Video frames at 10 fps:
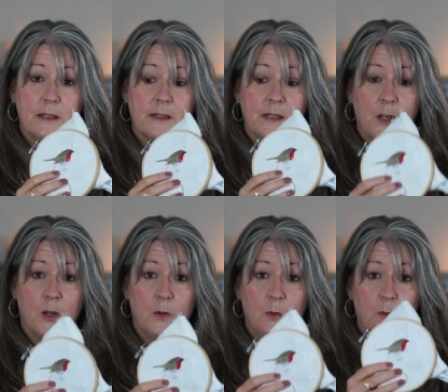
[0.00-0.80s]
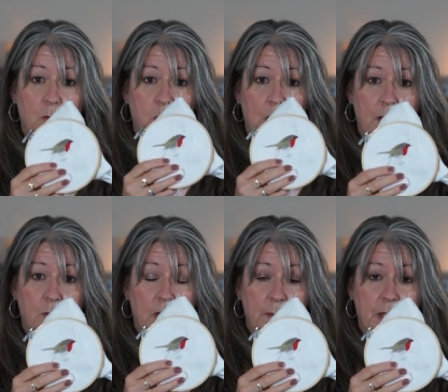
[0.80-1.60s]
So what
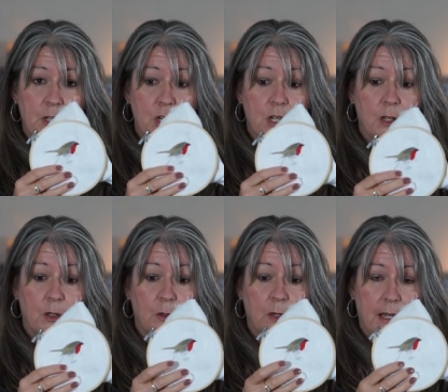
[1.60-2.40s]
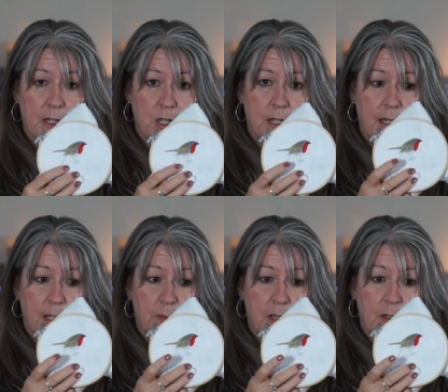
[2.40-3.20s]
I'm going to do,
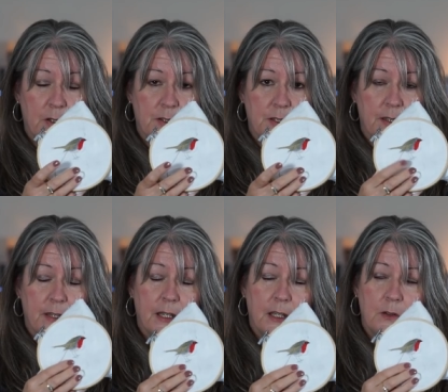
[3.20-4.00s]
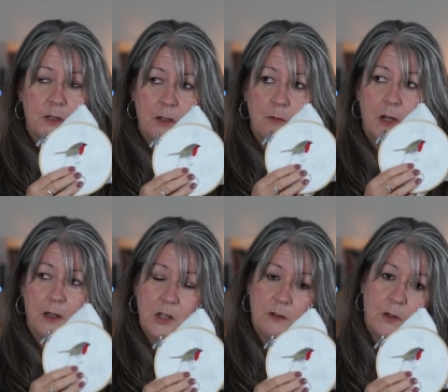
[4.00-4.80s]
actually, because thank you so
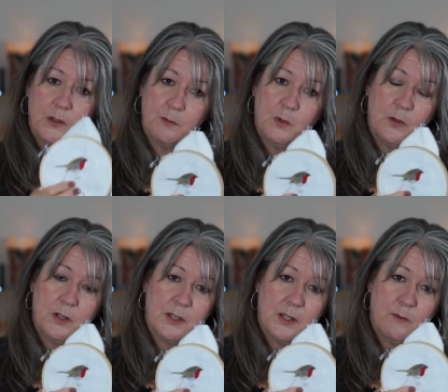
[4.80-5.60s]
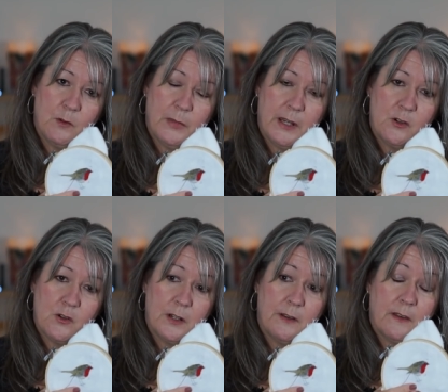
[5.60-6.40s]
much if you are supporting us over on
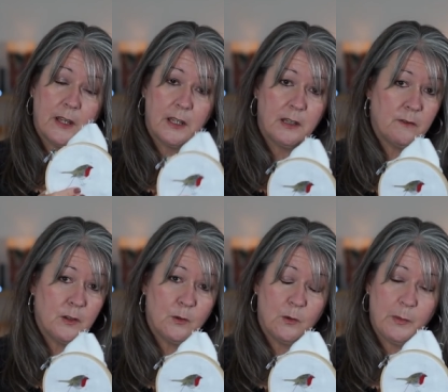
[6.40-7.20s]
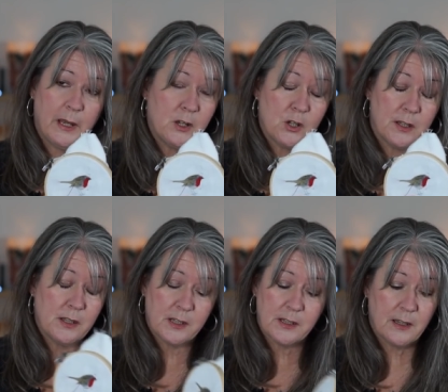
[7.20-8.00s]
Patreon, and thank you for your
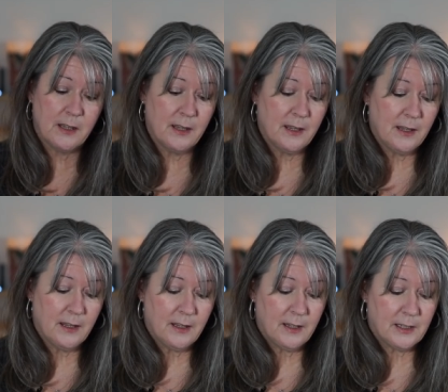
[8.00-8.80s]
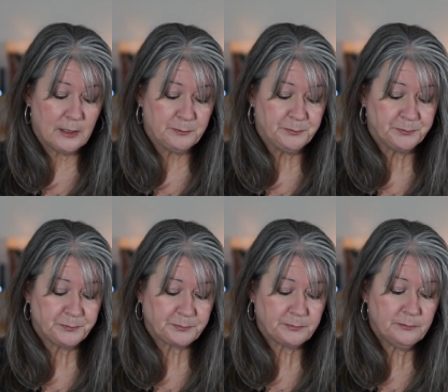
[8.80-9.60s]
patience.
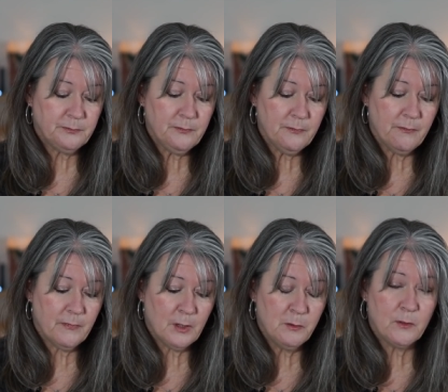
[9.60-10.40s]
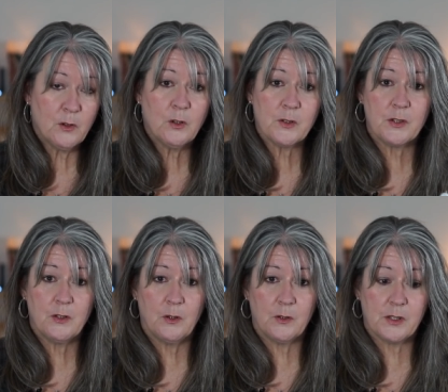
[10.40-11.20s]
We've got lots
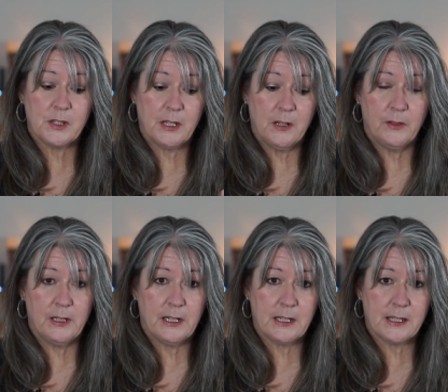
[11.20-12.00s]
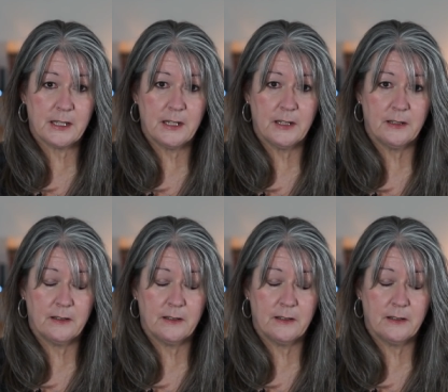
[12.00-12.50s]
and lots over the next